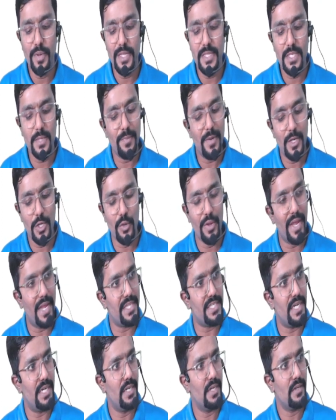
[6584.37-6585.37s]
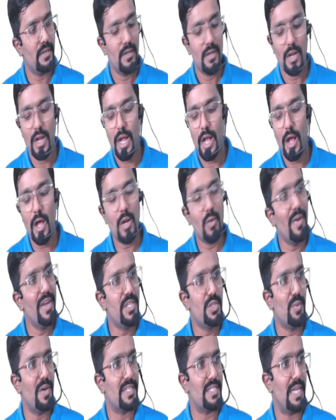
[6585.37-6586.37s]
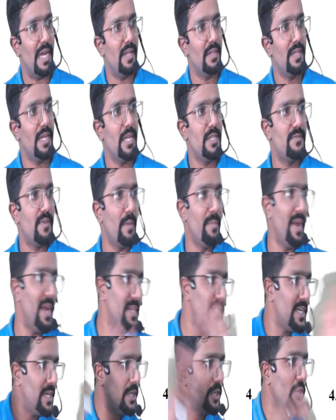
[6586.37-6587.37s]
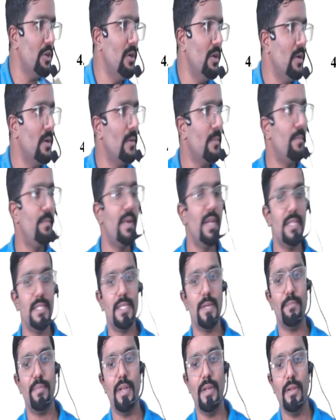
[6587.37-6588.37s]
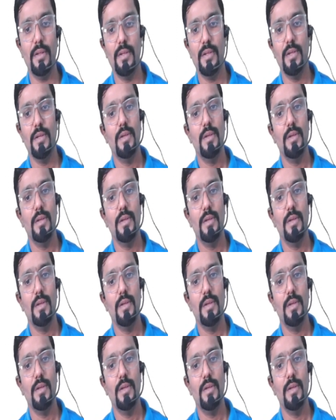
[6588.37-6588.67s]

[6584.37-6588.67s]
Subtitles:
Principal to agent or vice versa. That is from agent to principal.